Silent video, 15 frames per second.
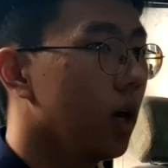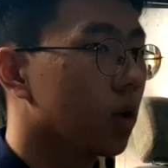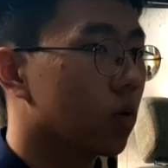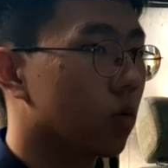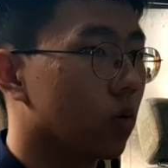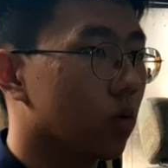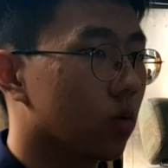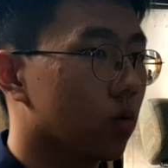
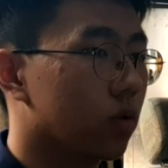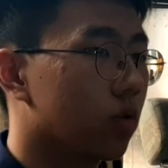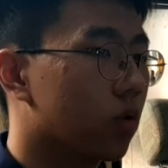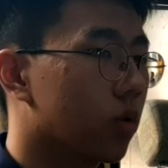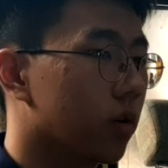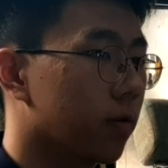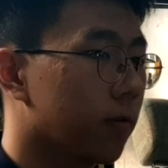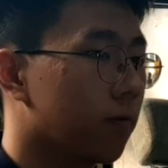to
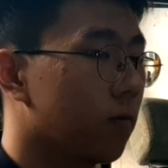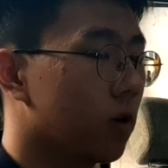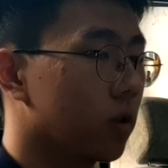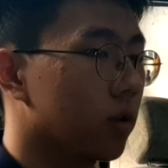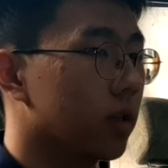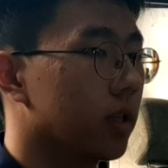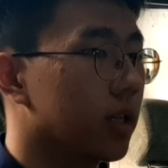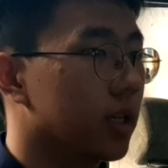12 volt
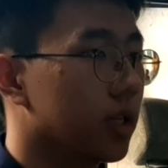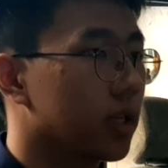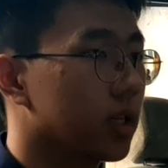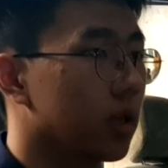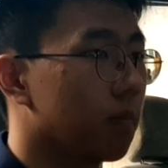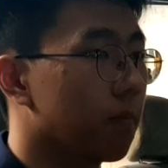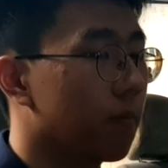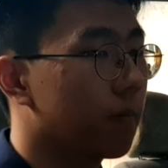
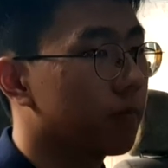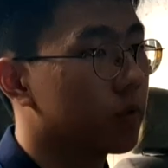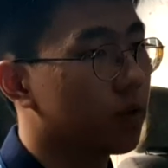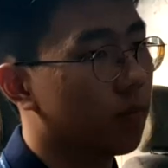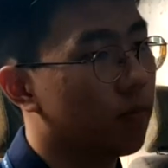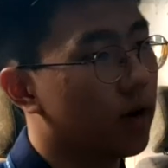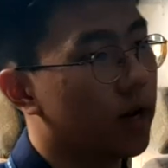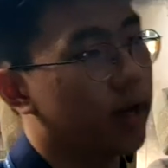DC supply.